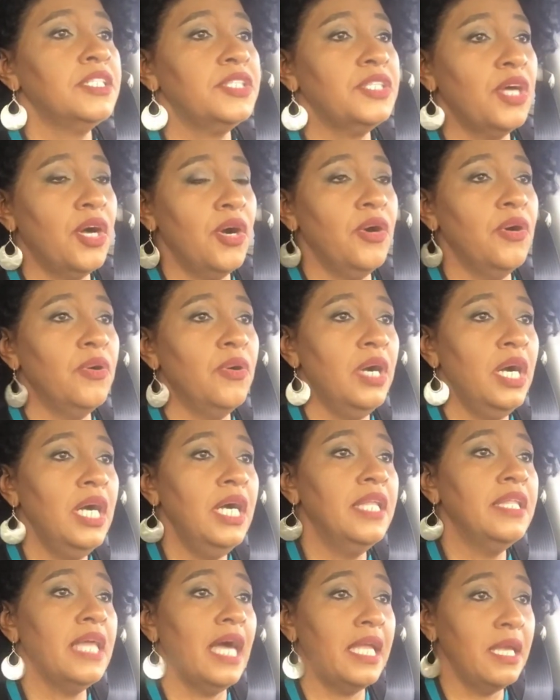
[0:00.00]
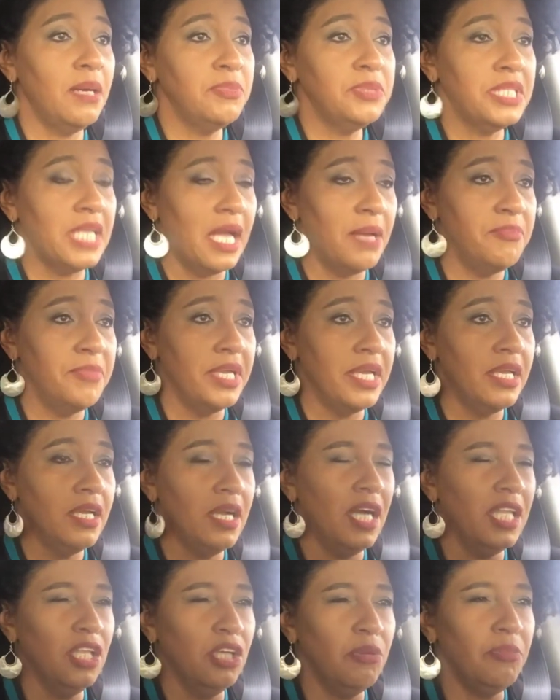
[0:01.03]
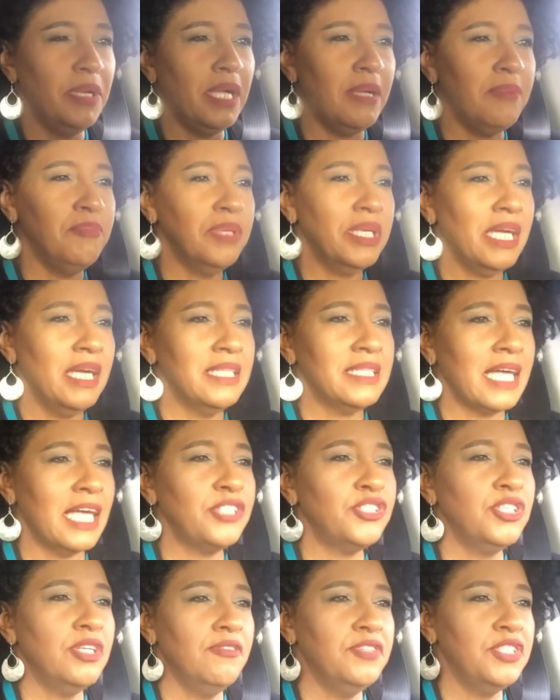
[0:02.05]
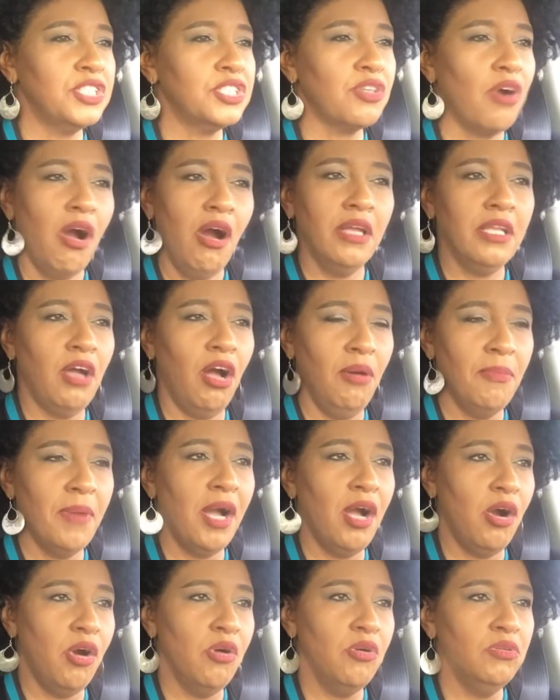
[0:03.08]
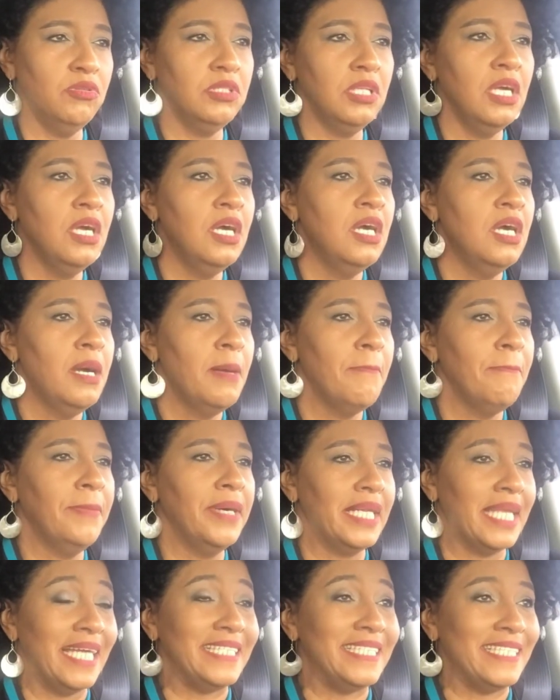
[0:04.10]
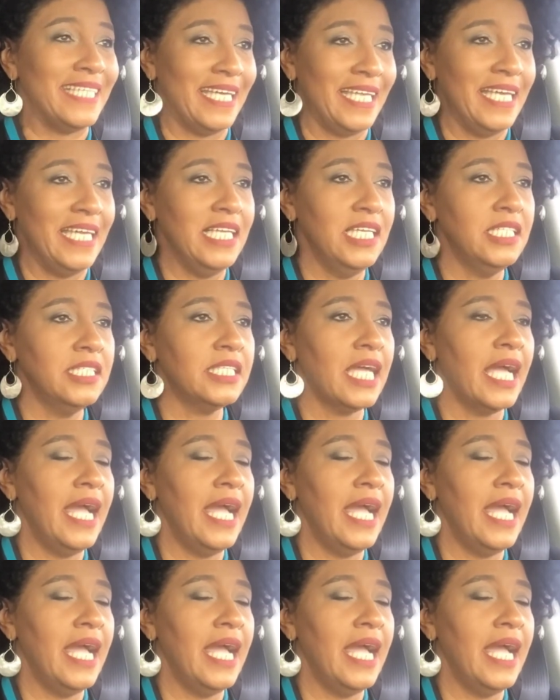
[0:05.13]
So that upset me a little bit because I should have just gone on my own, but I didn't.